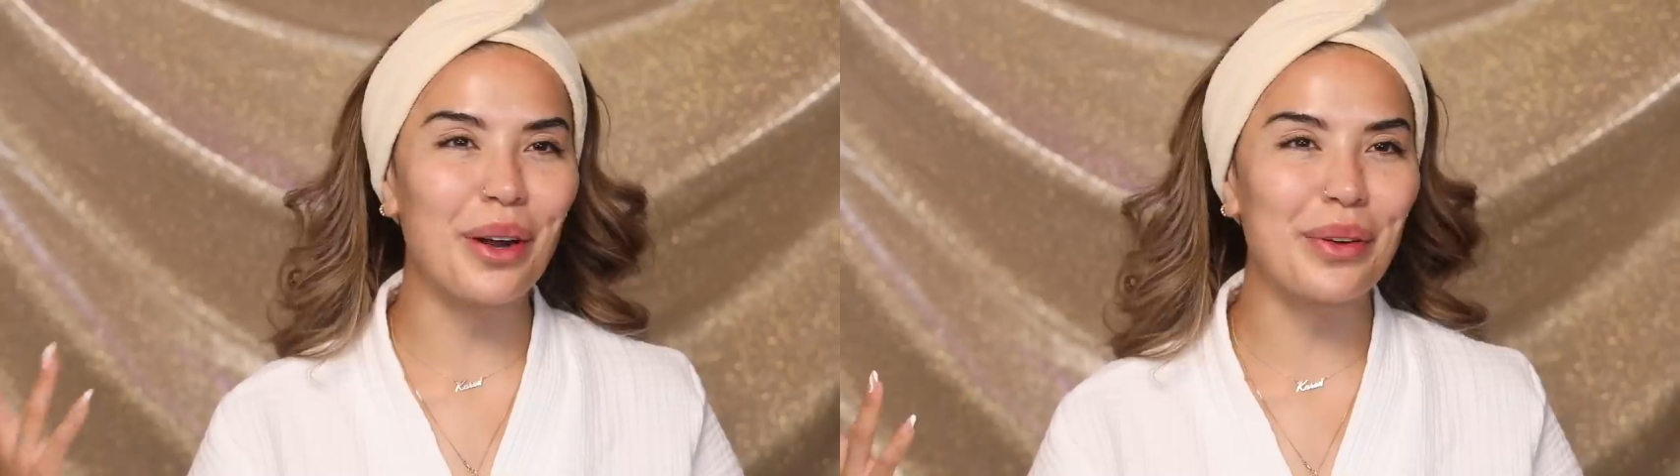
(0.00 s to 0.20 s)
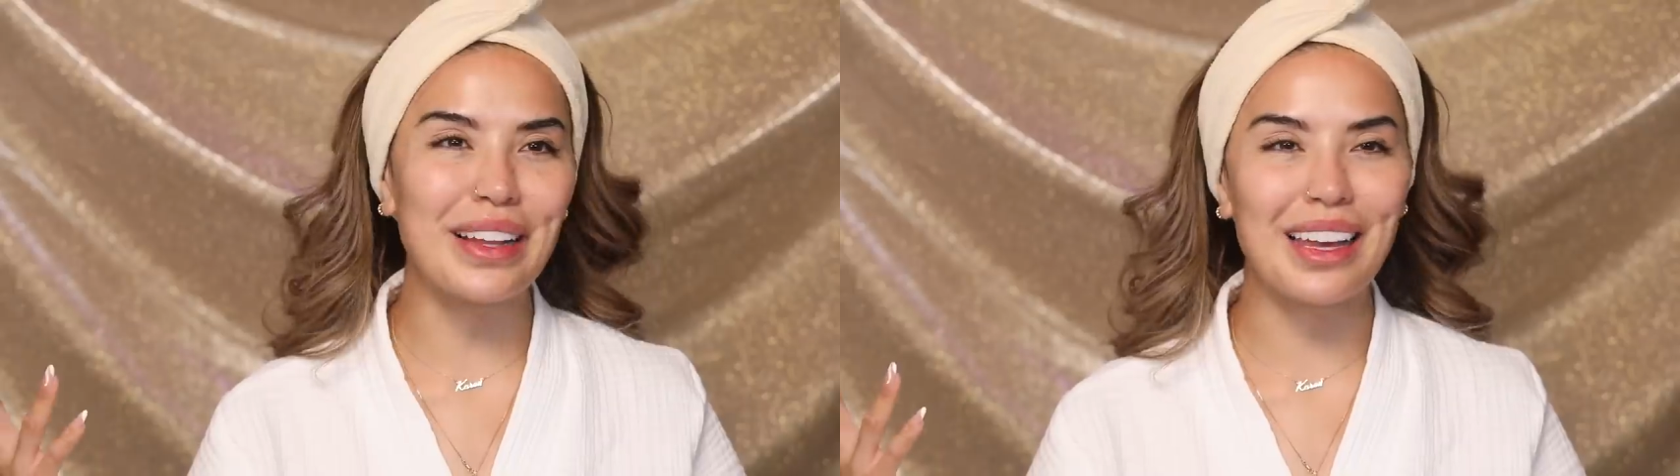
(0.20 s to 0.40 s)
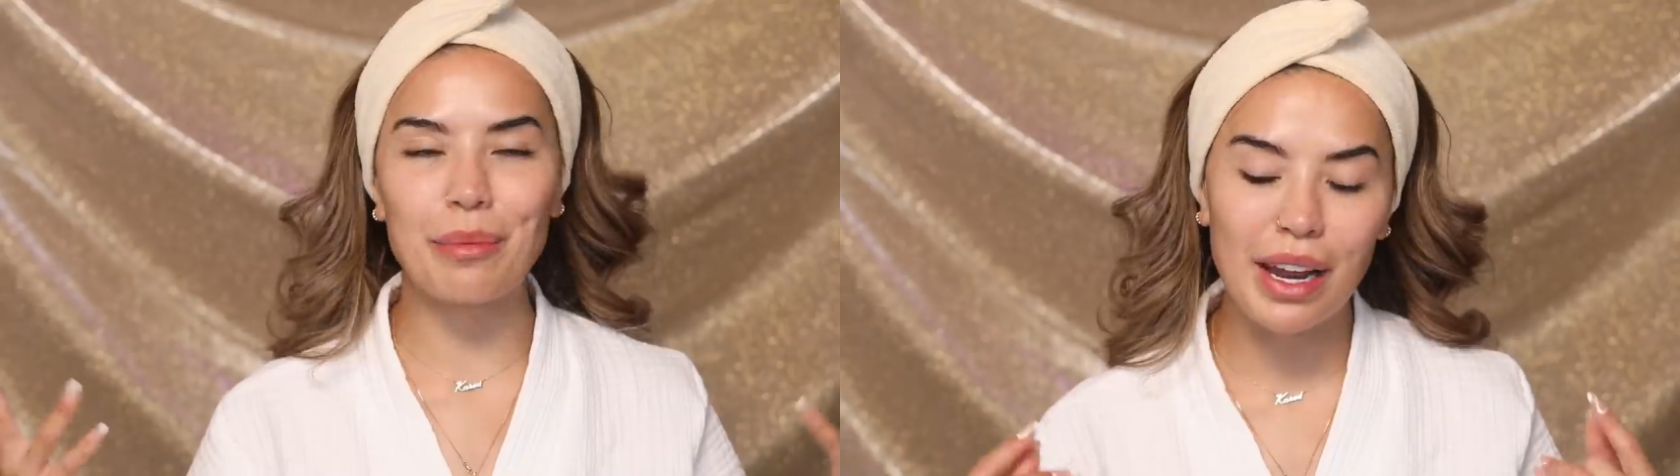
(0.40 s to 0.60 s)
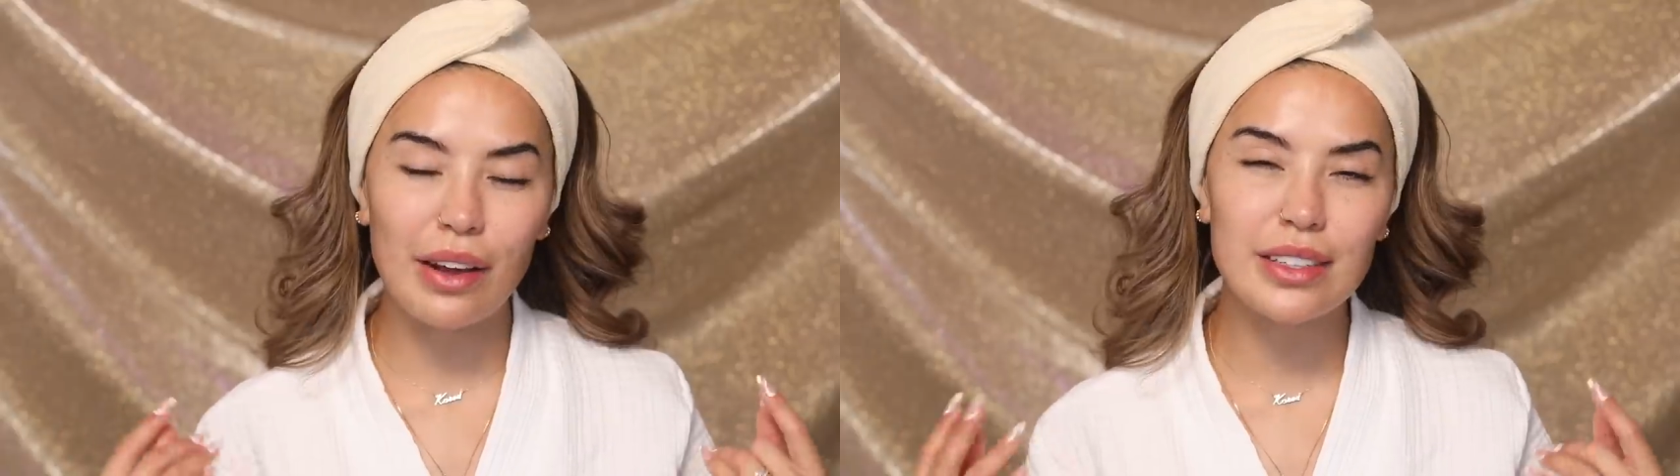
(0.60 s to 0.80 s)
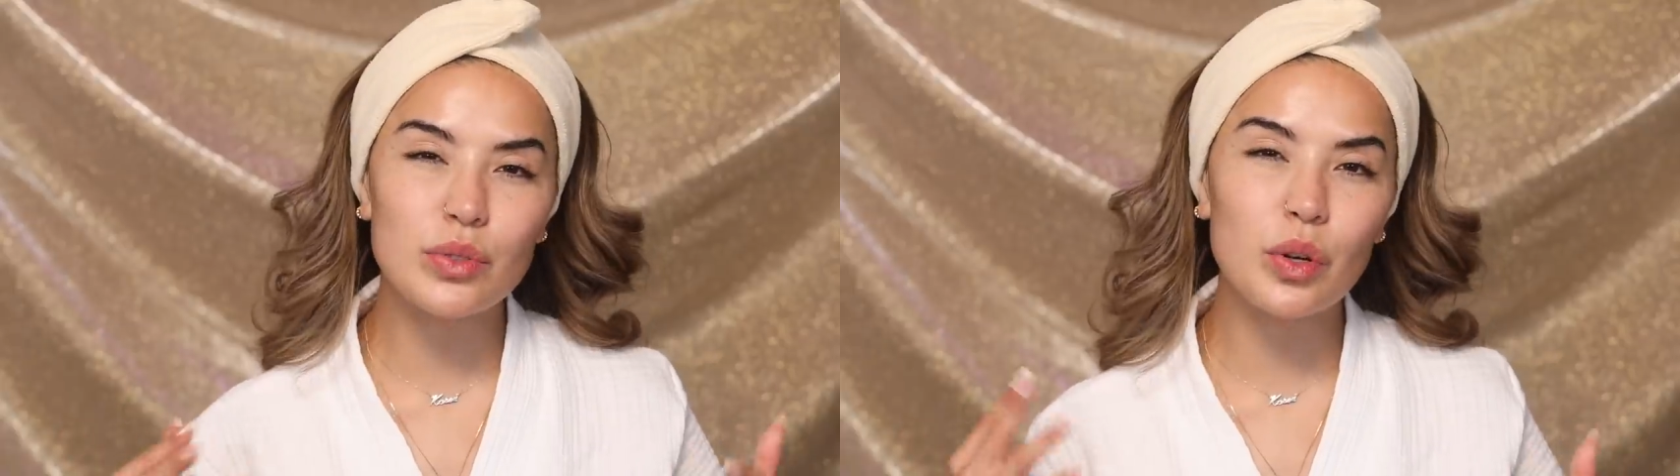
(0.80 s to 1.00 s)
Not really, but I
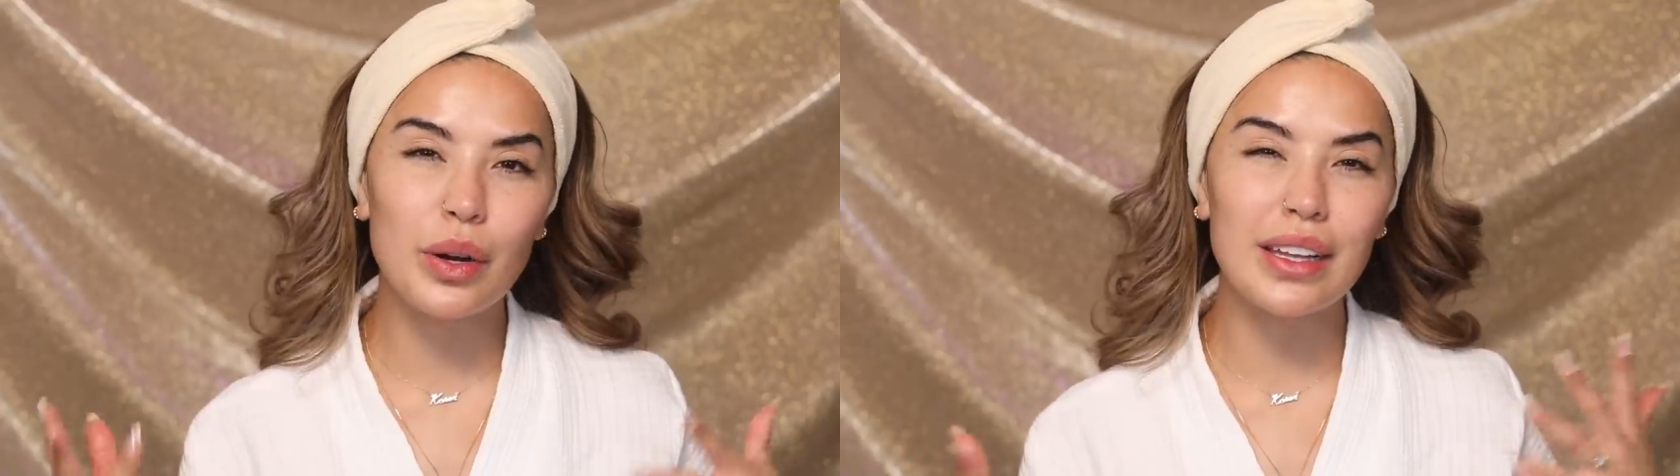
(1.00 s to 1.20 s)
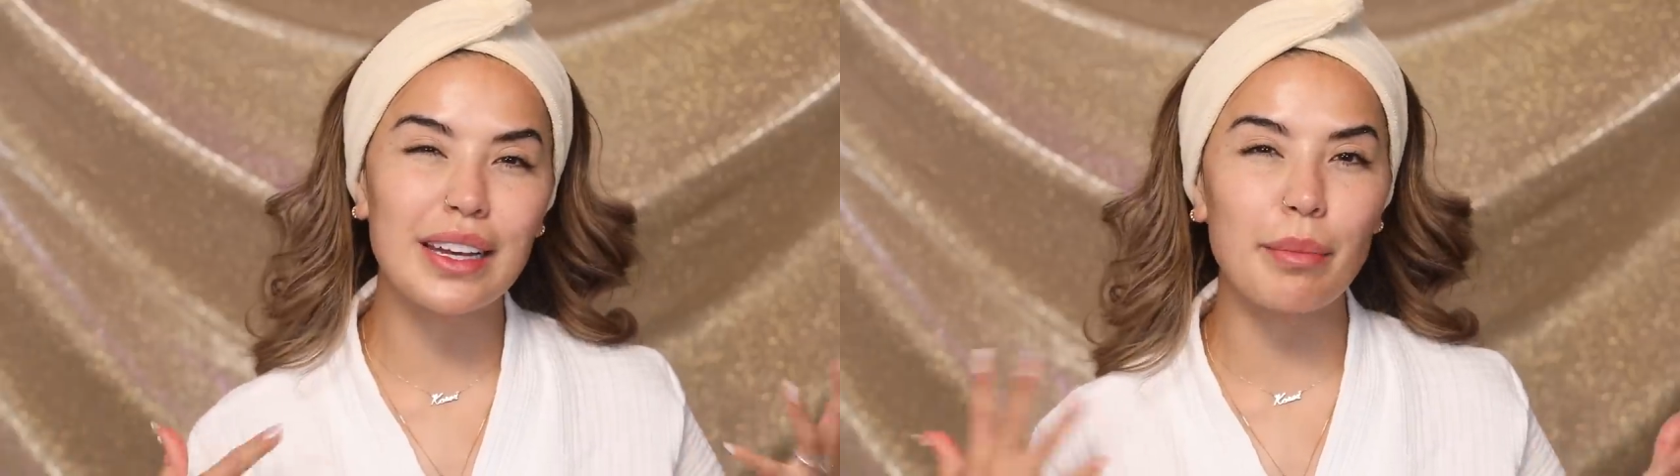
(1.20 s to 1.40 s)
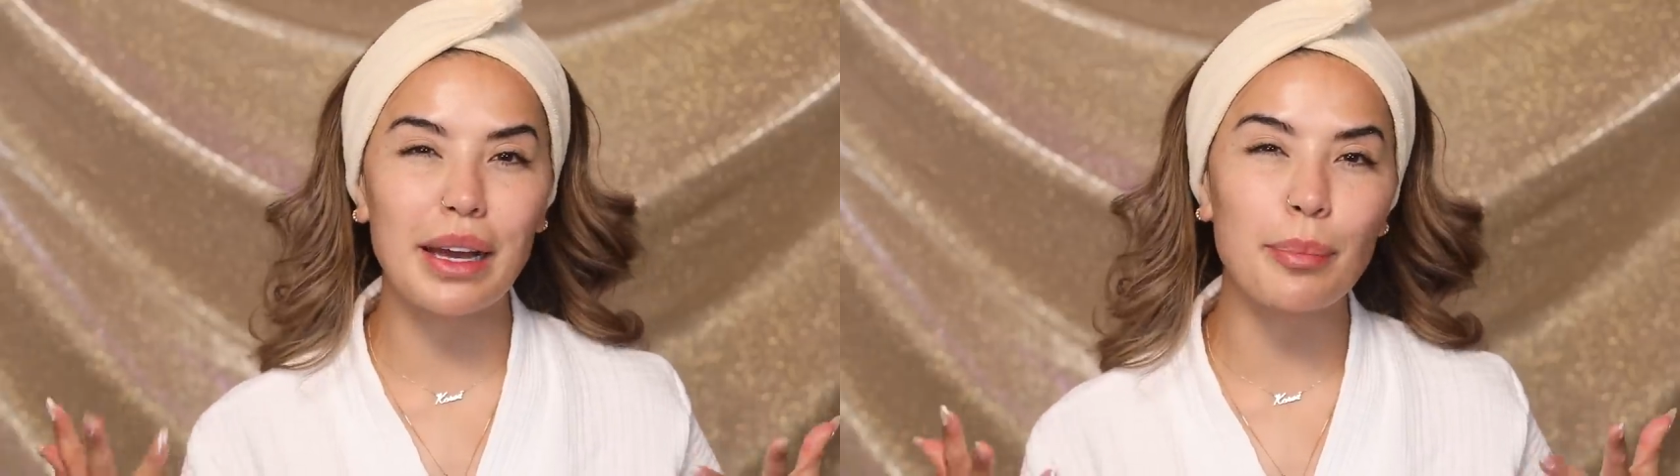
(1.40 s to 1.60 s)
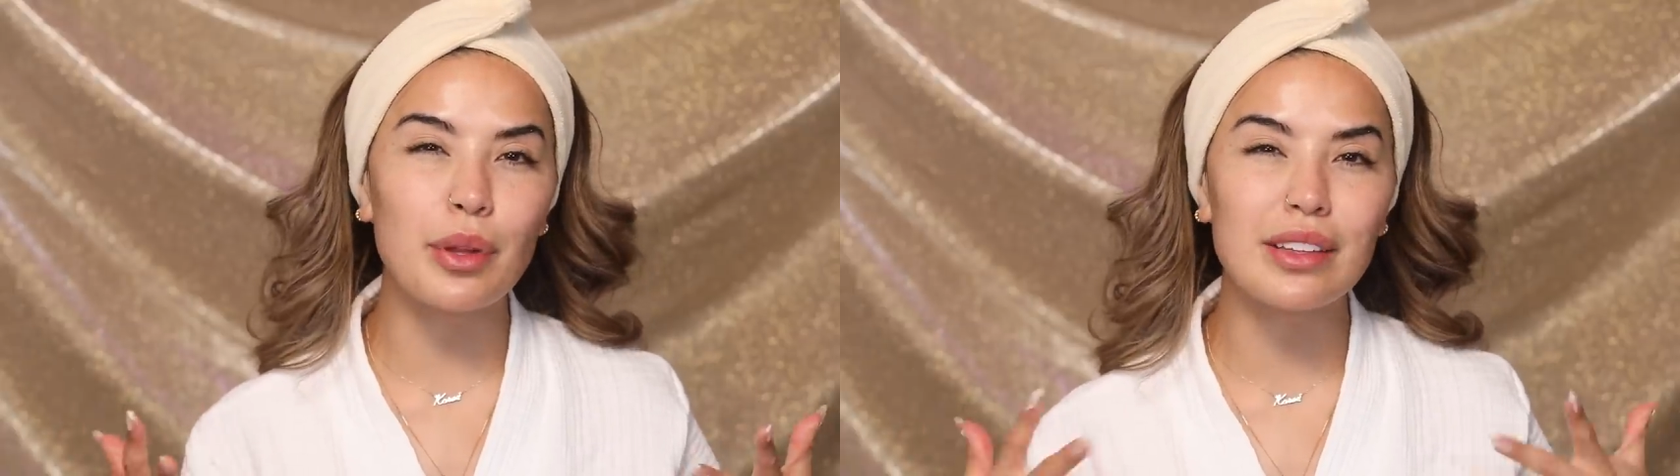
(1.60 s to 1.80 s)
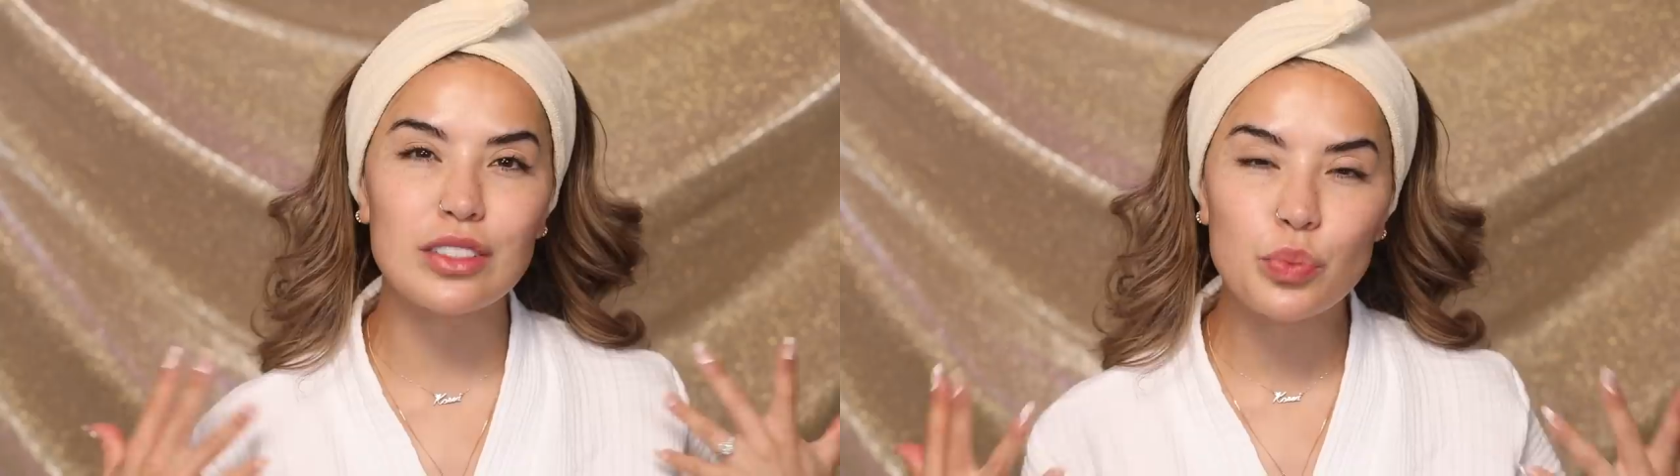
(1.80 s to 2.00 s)
also want to wear like a makeup
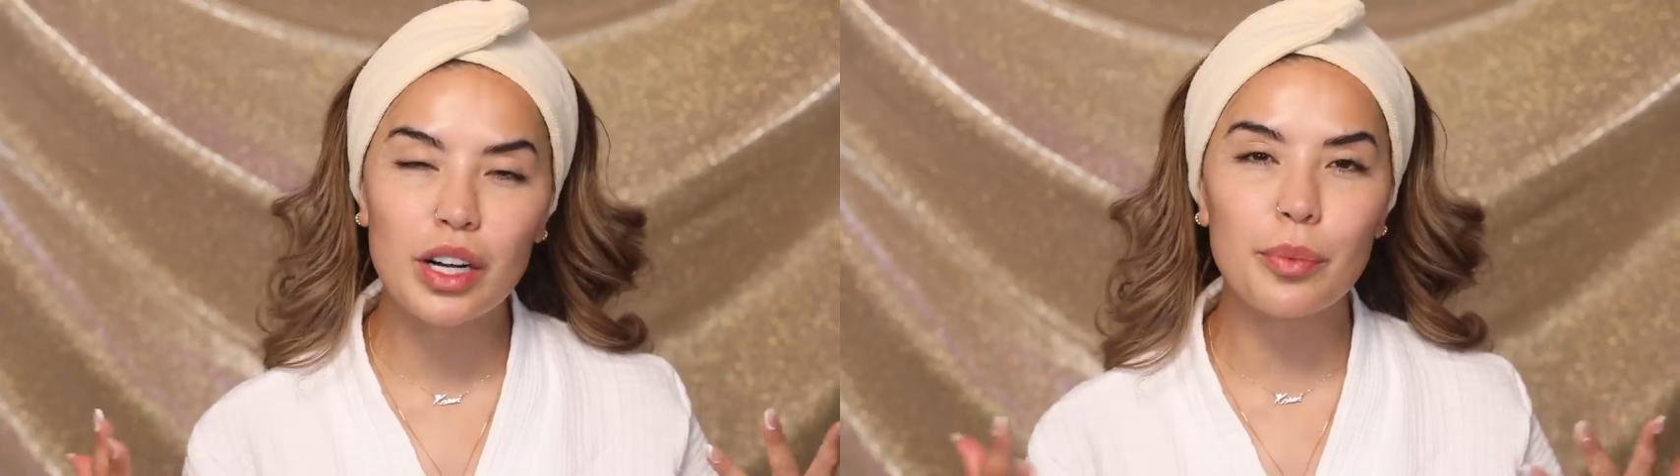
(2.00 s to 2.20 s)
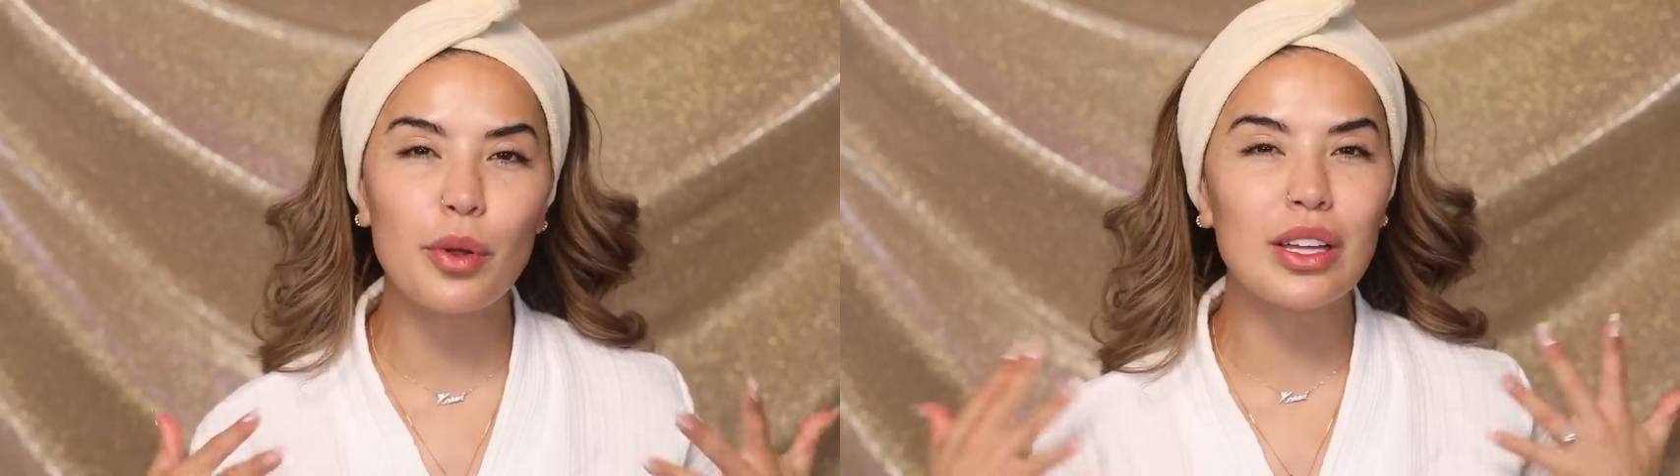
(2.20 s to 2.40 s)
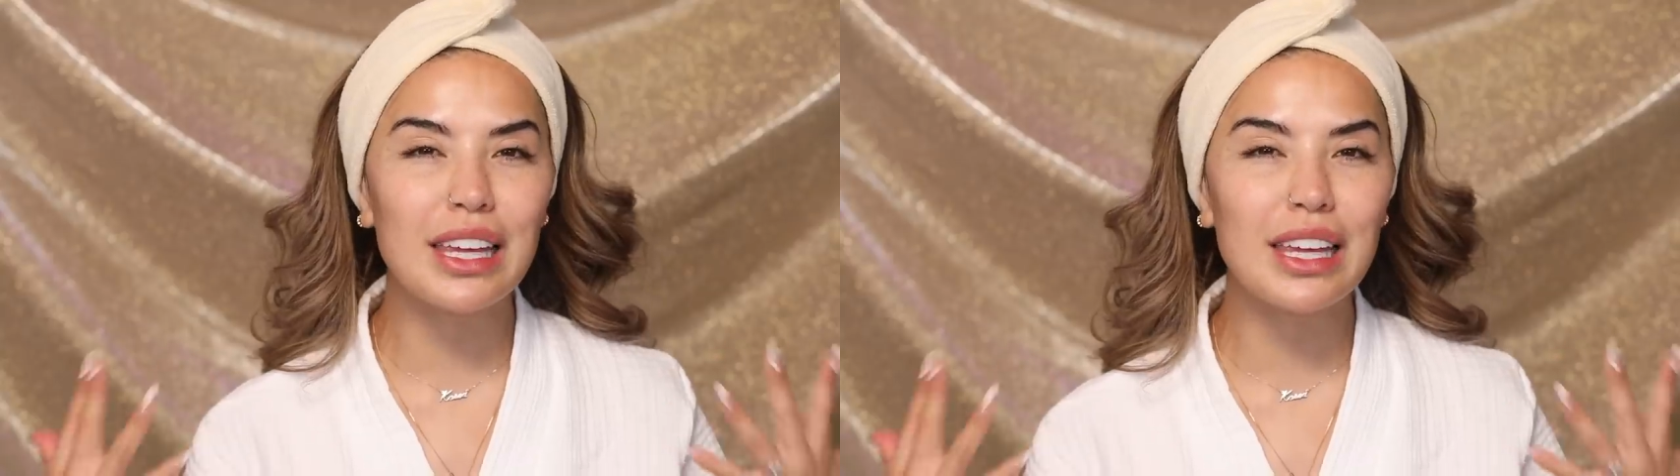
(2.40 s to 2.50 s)
look that's wearable and